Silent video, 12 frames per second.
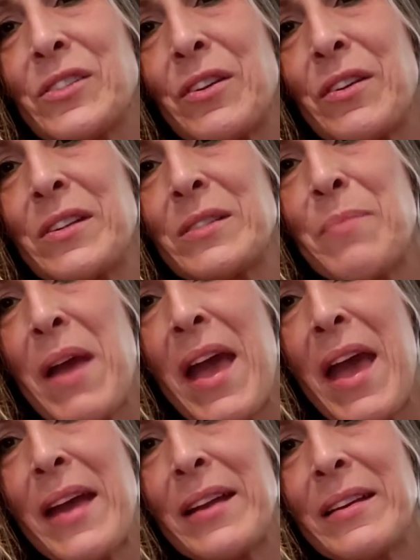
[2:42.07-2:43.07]
Show you his
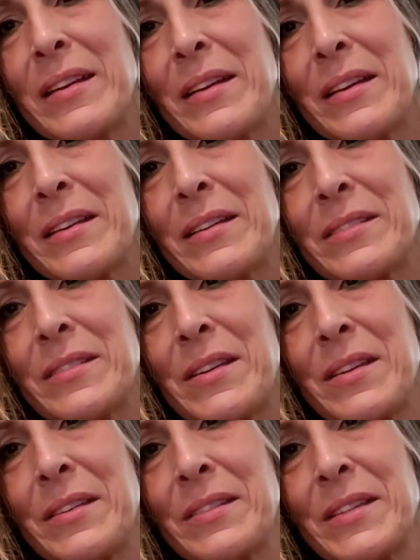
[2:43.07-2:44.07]
back. So
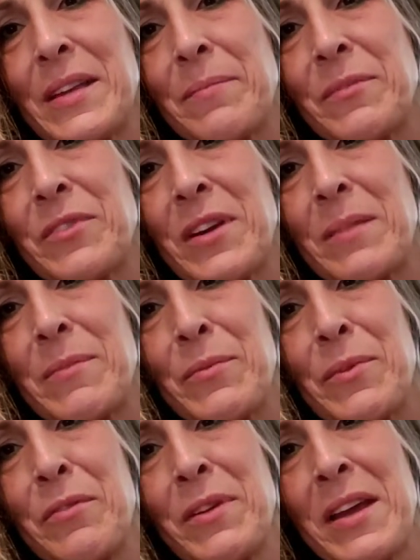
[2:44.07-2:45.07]
you can see I'm trying to be
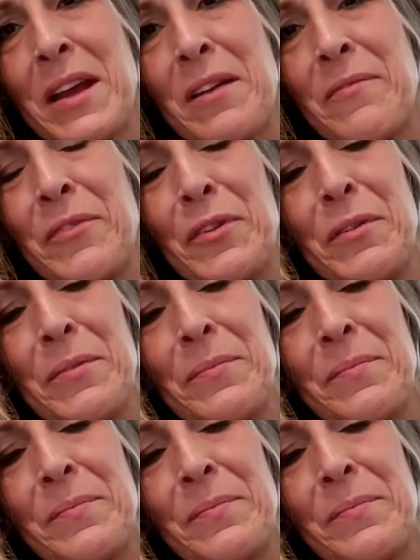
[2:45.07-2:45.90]
real careful.